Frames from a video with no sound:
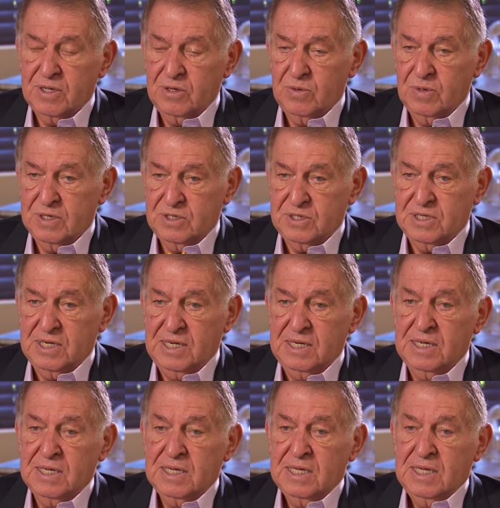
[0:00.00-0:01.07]
at
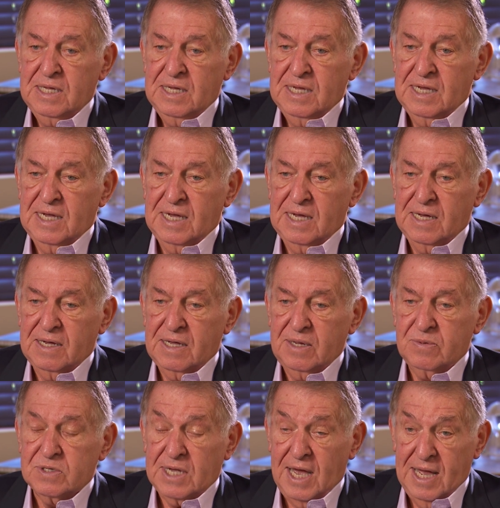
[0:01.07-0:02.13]
USC. Uh,
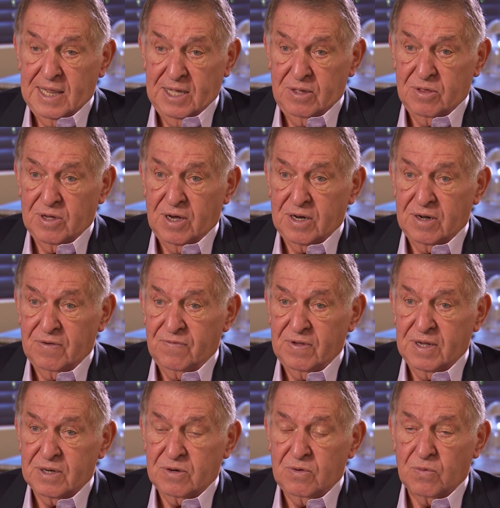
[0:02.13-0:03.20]
he was highly thought of.
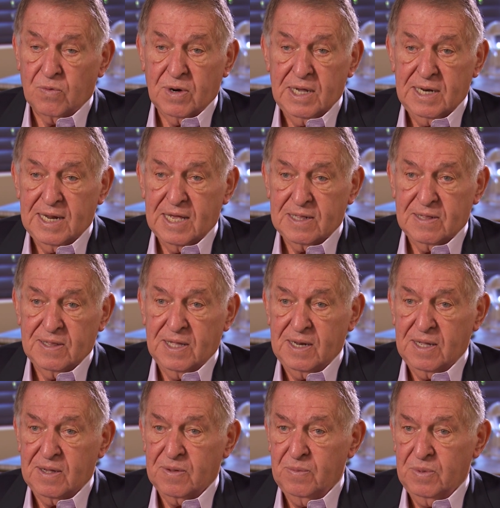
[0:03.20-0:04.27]
He had great
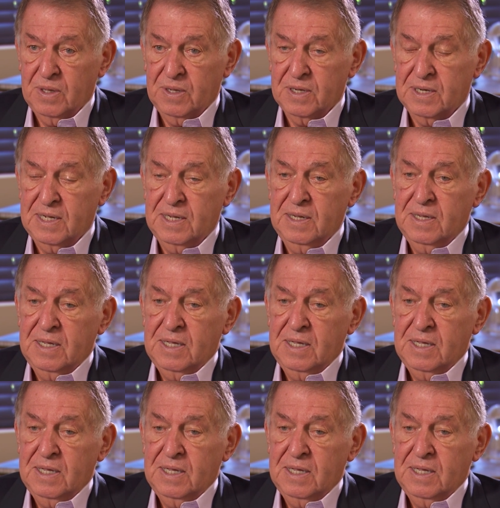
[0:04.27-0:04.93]
athletic ability.